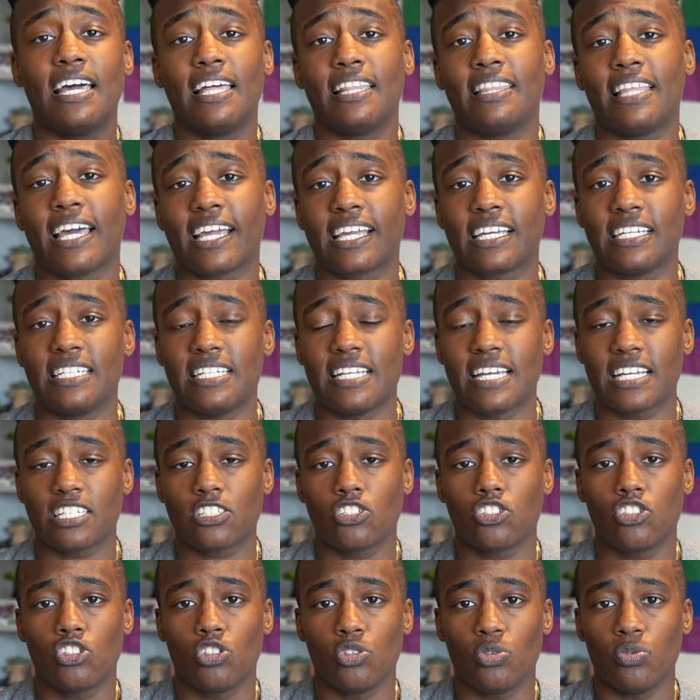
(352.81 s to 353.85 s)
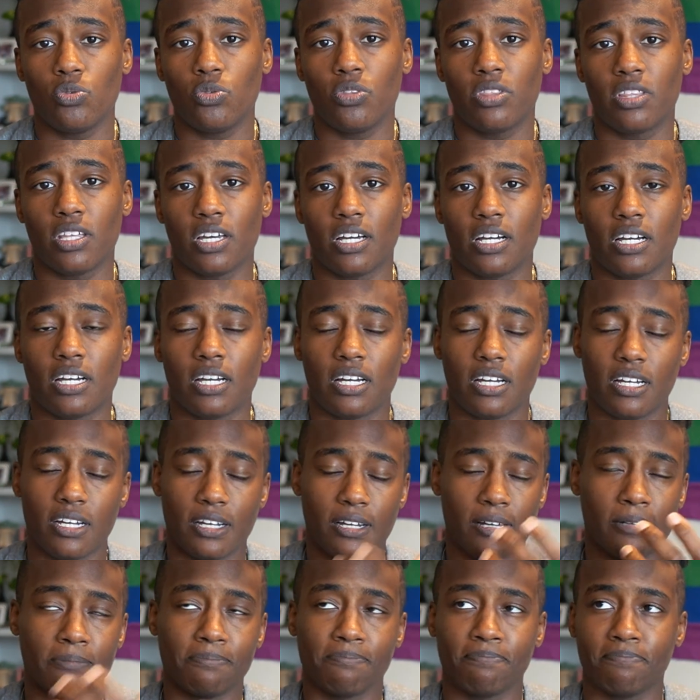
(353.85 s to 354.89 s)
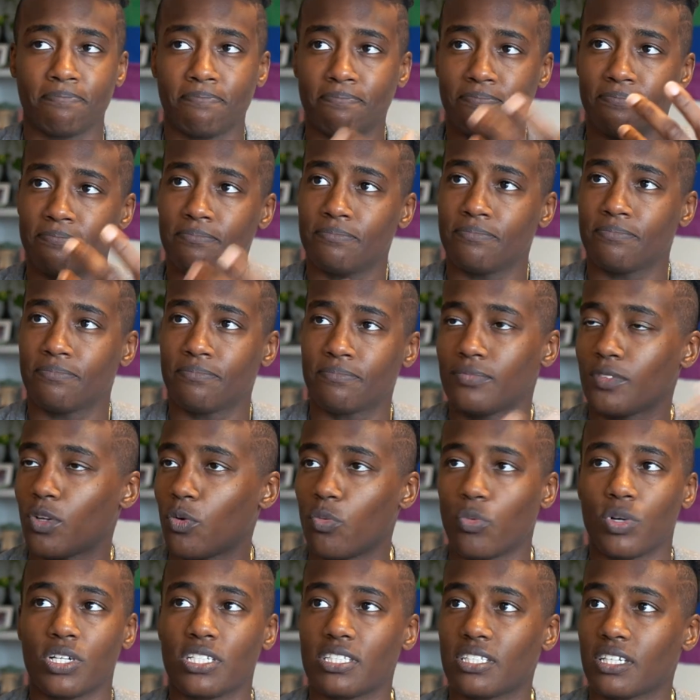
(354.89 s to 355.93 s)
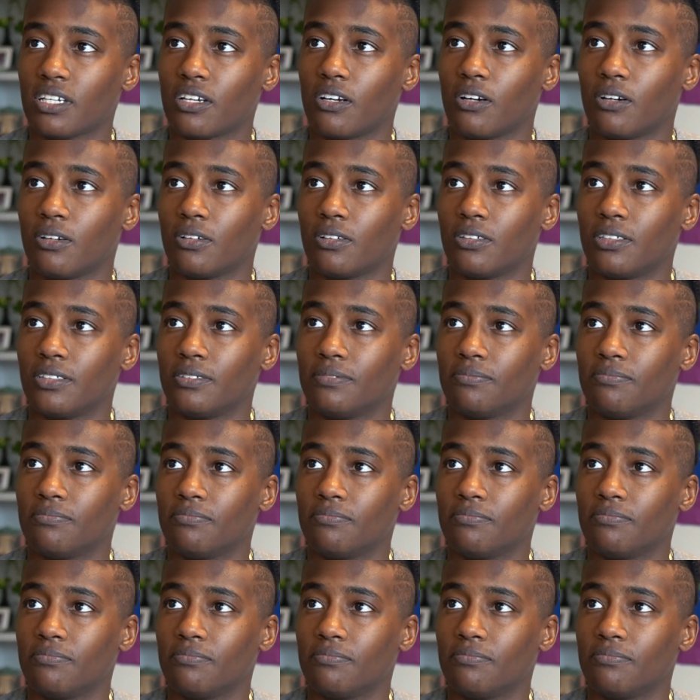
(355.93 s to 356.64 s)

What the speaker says: that connects to the, what is it called?